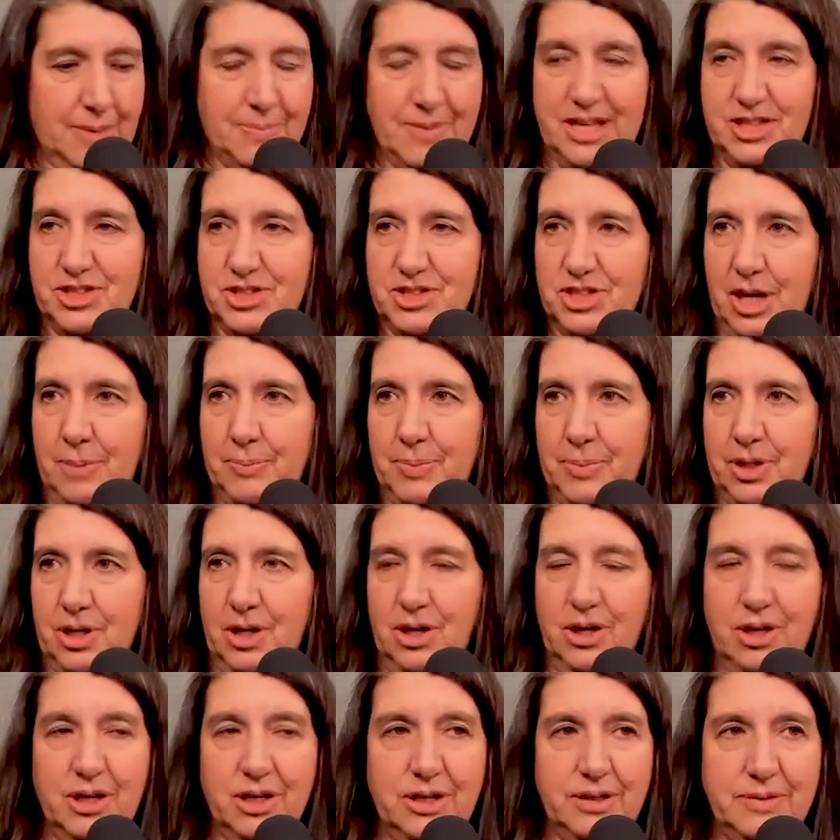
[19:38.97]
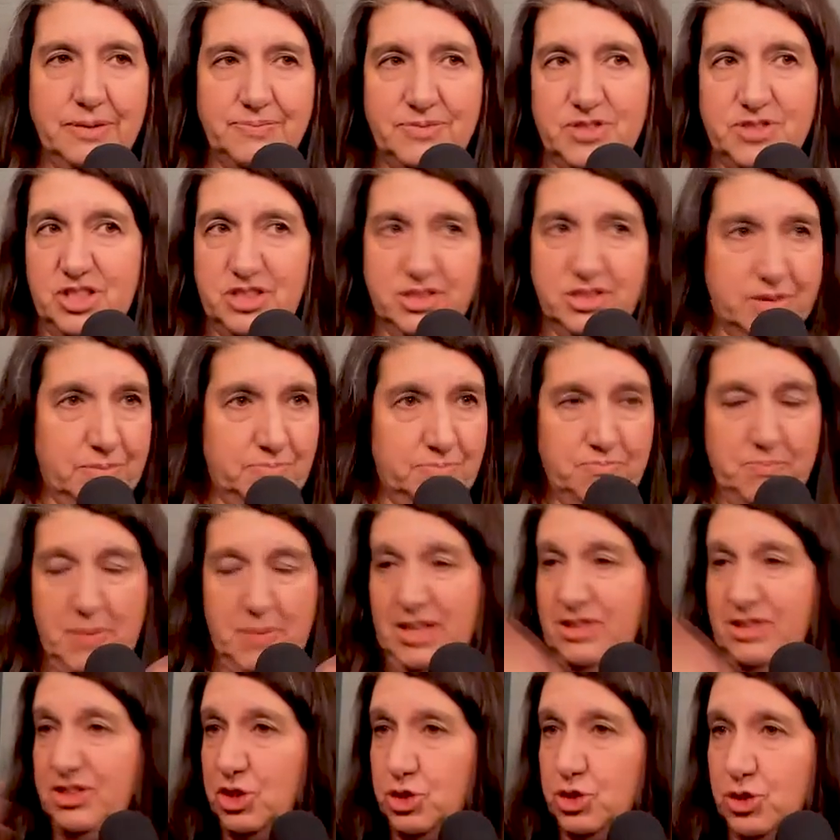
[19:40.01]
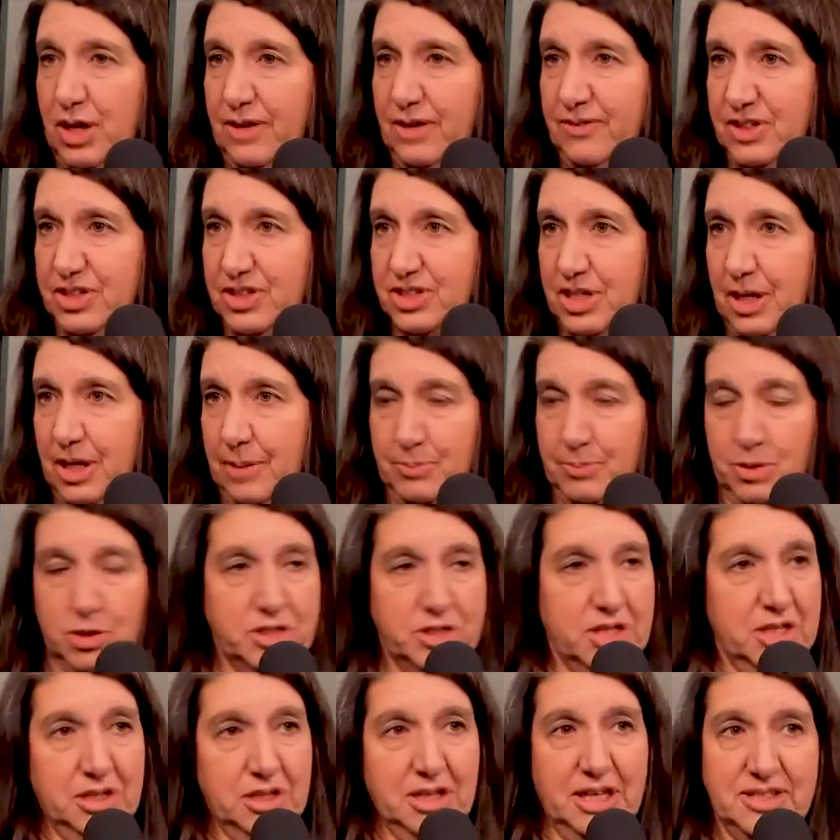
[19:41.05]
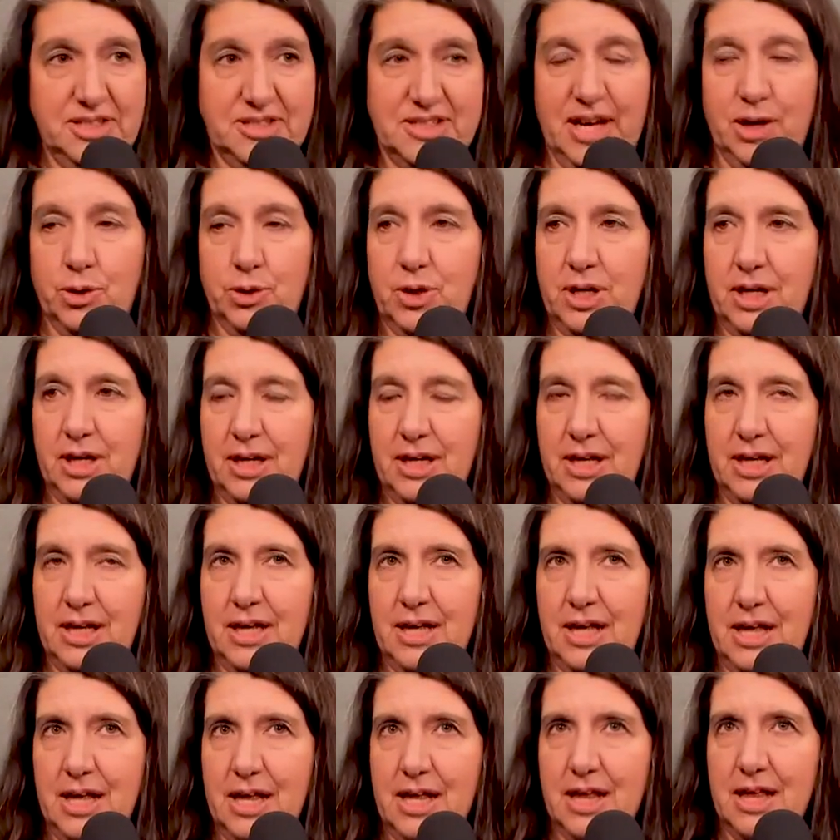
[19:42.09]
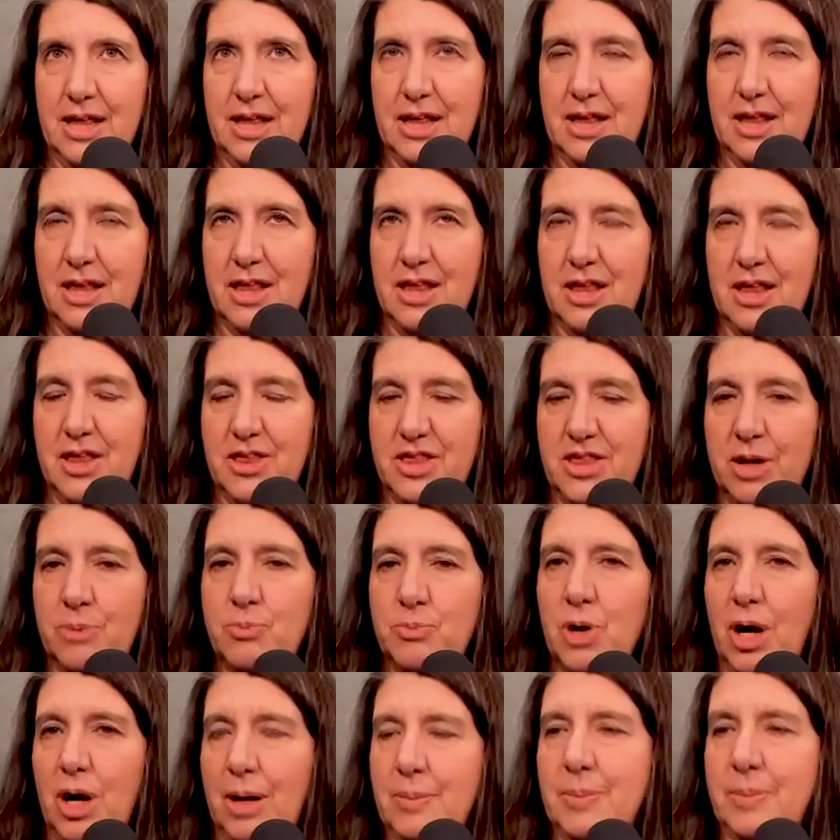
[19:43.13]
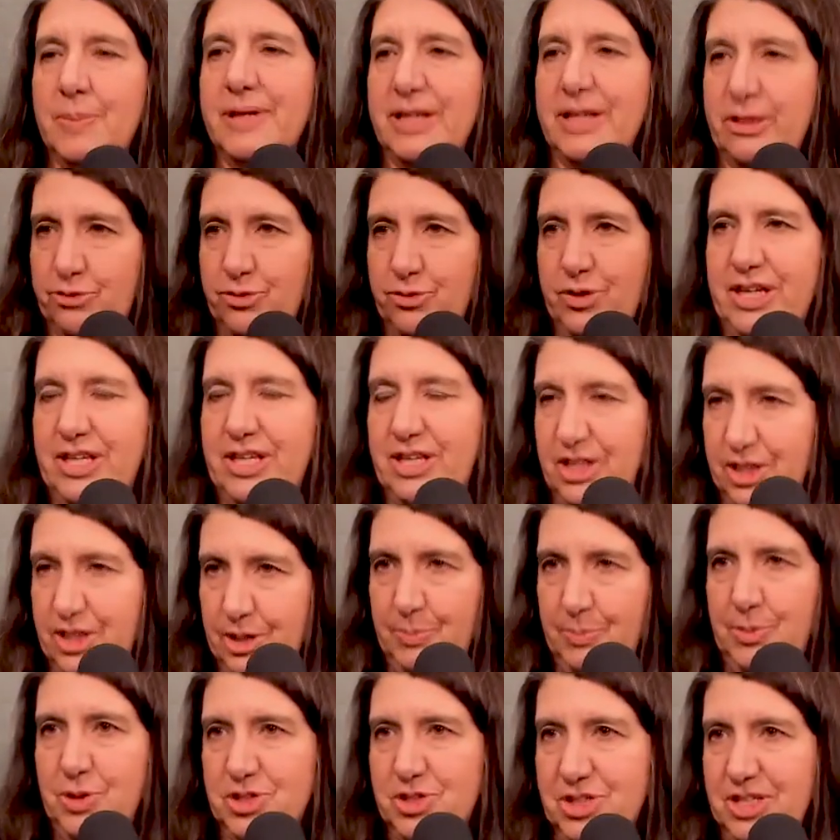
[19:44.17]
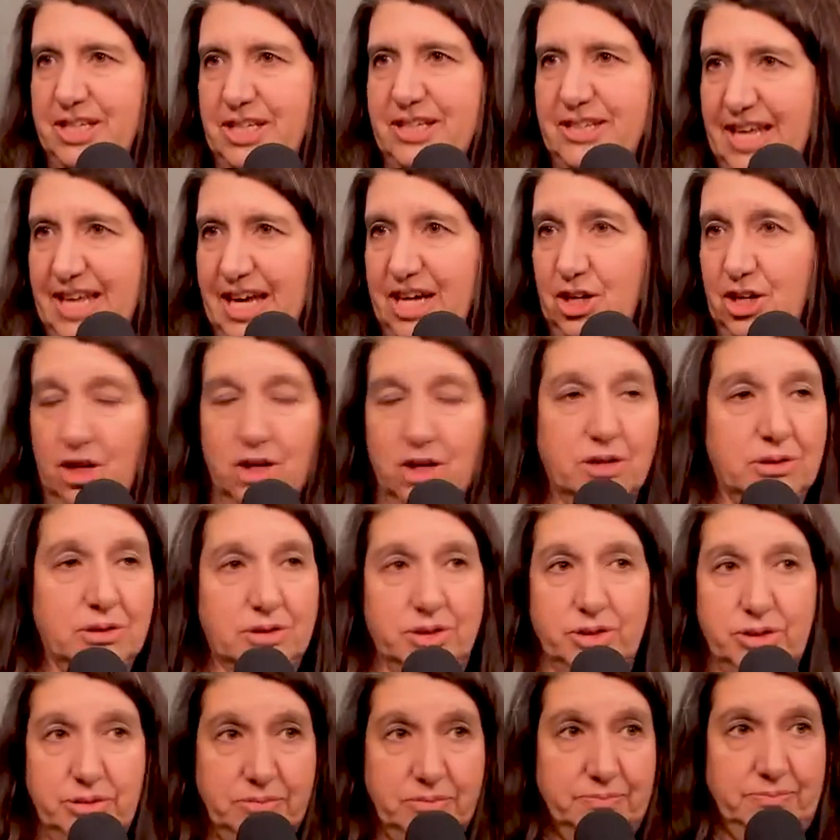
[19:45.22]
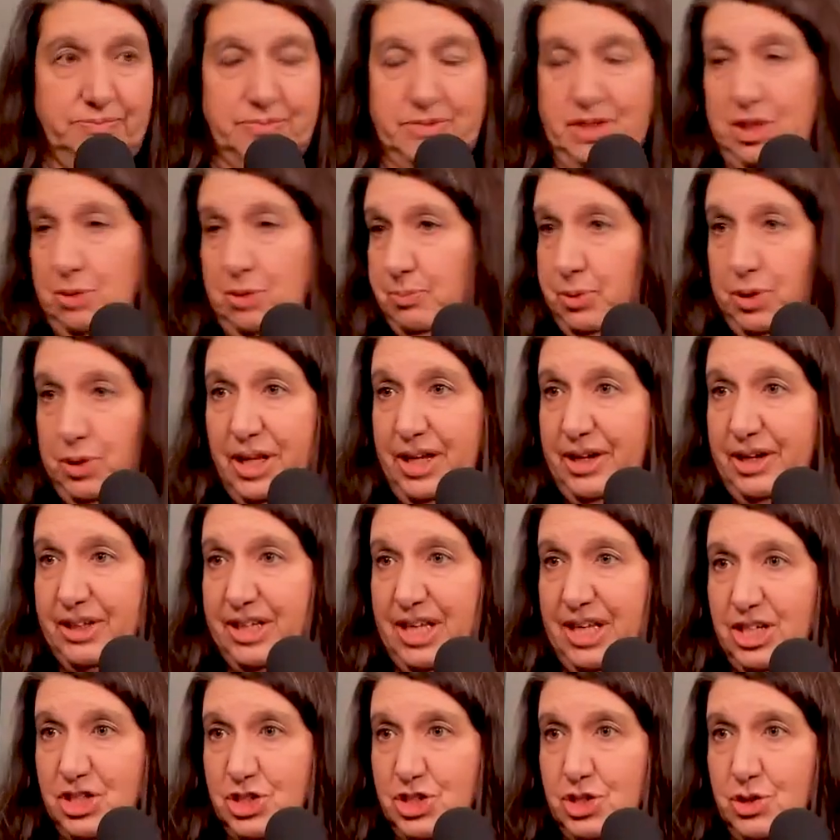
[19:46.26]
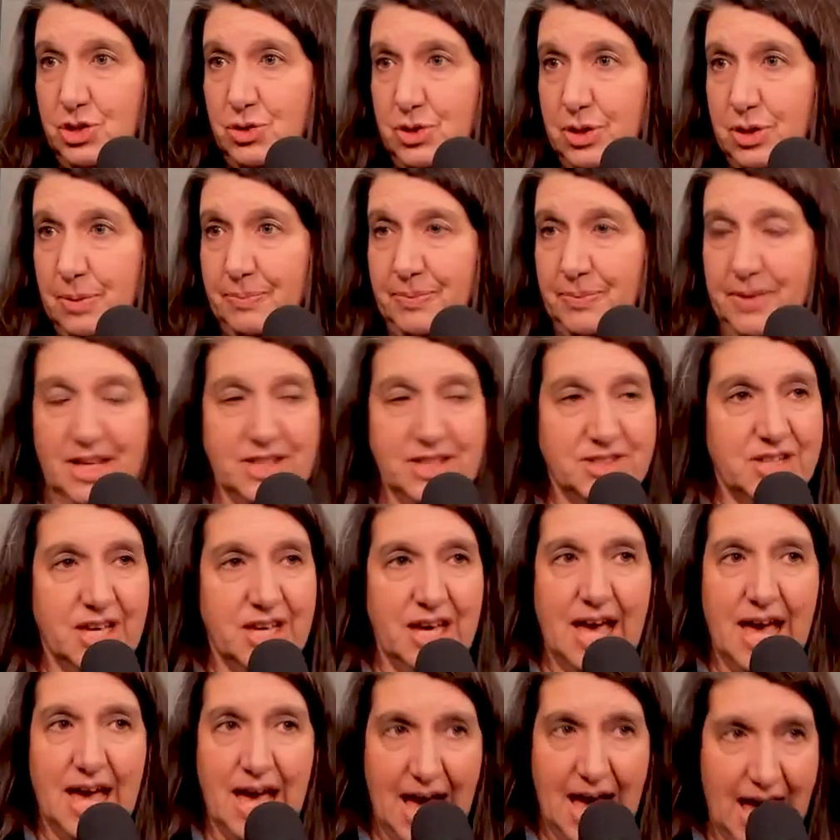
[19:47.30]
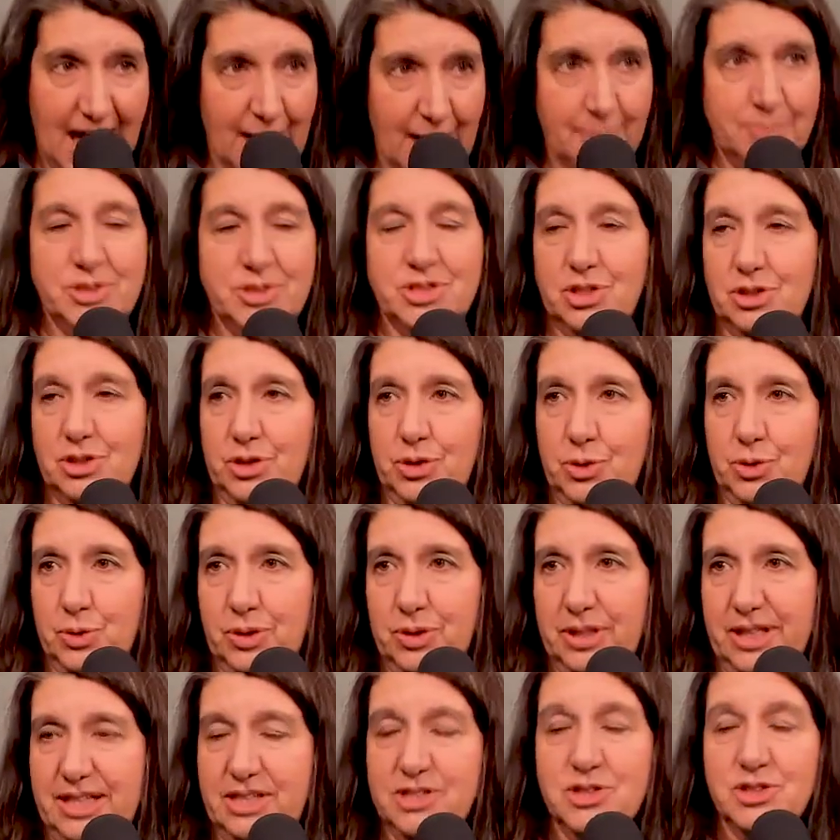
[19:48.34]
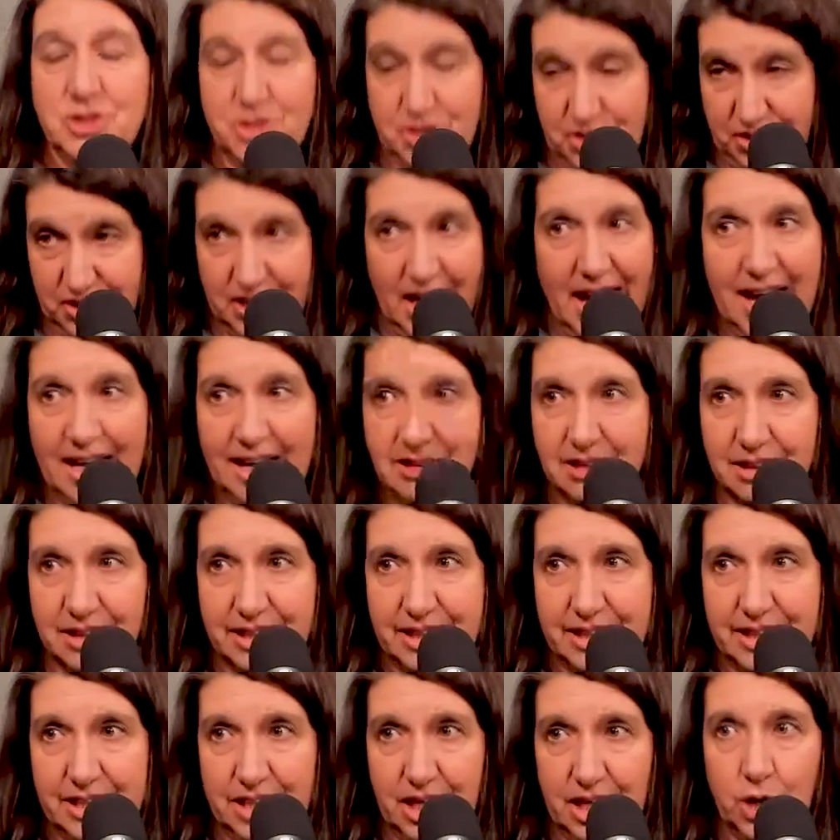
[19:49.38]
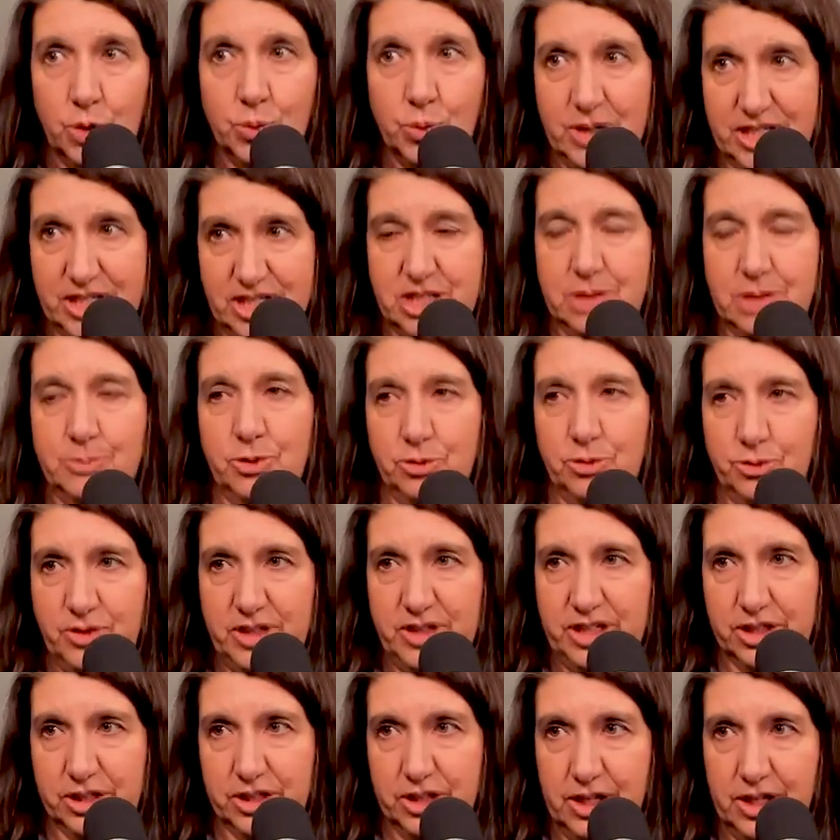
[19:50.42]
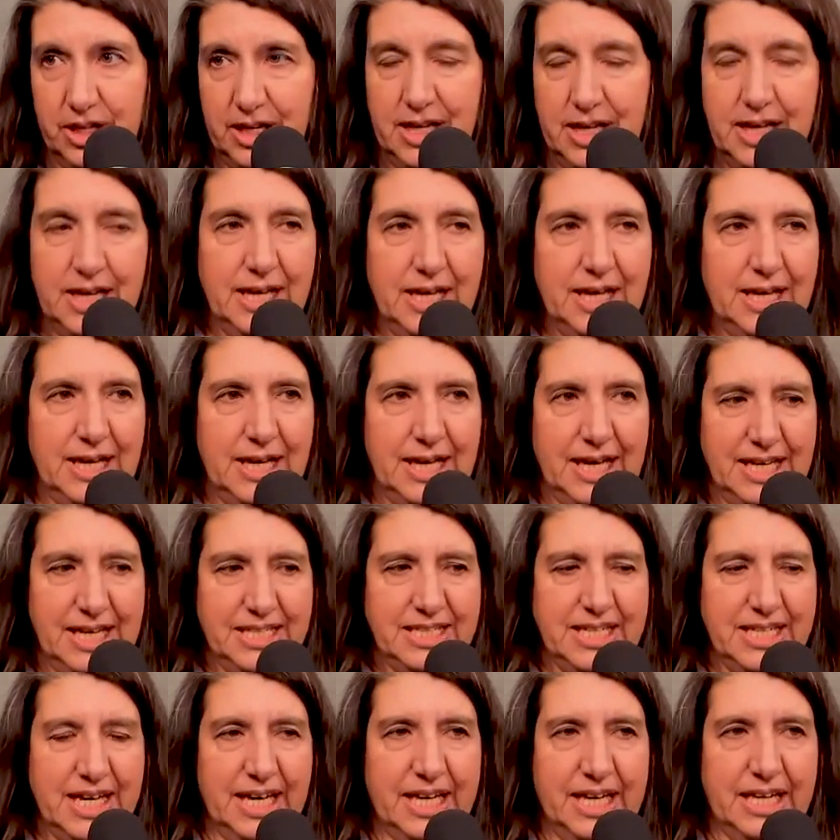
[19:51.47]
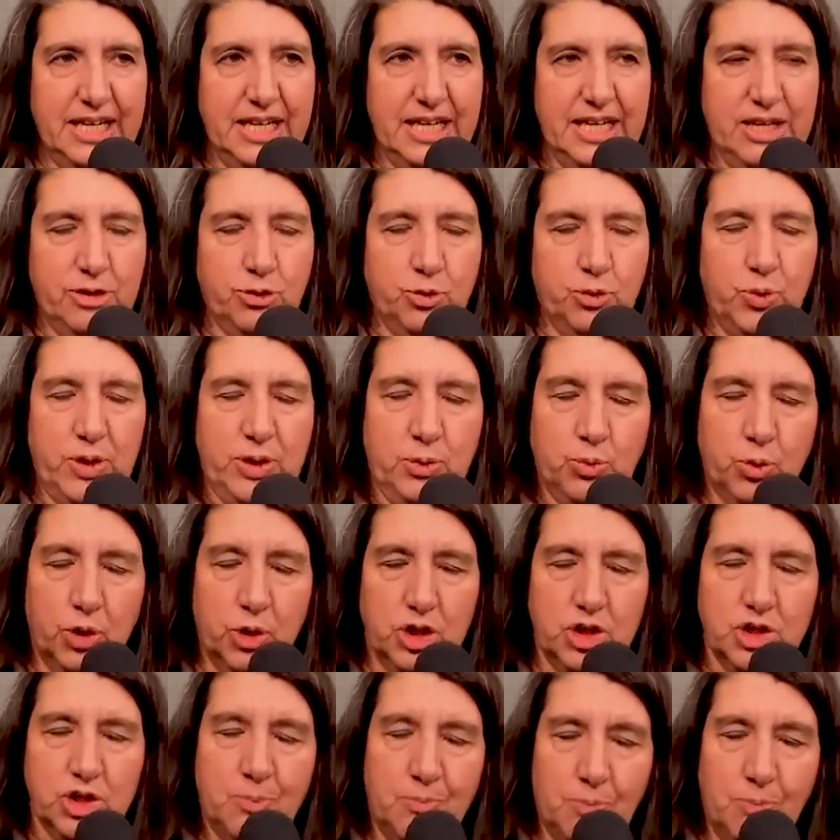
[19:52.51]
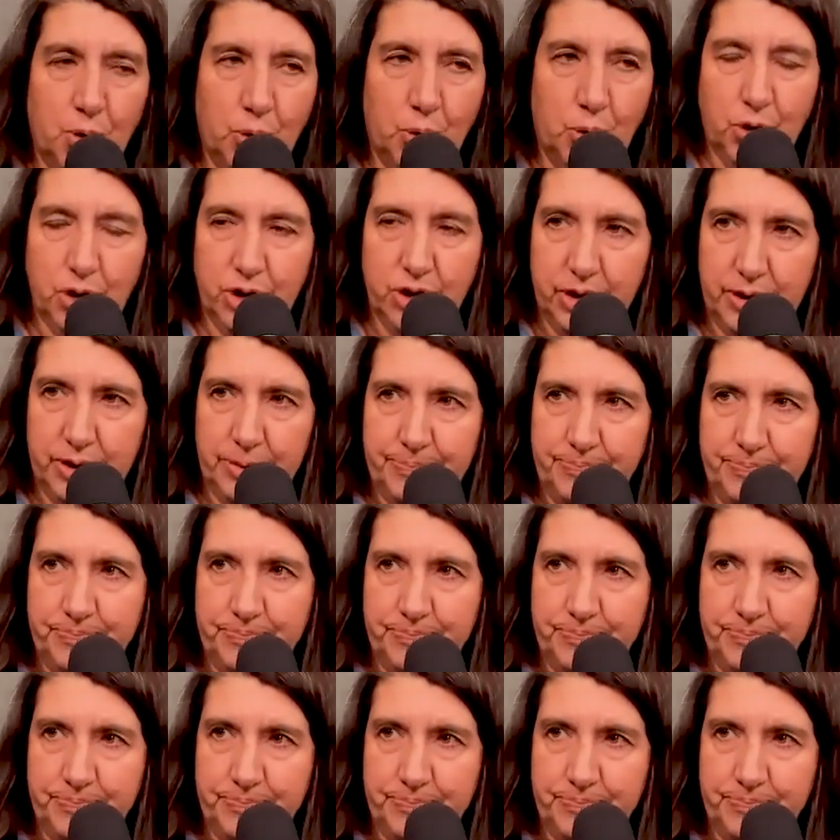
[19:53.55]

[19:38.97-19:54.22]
they stop a car, just basic traffic stop, your taillight's out, they're probably afraid that the person in that car could pull out a gun and shoot them. Mm-hmm. That's absolutely, sadly, a reasonable fear. And yet, if we worked more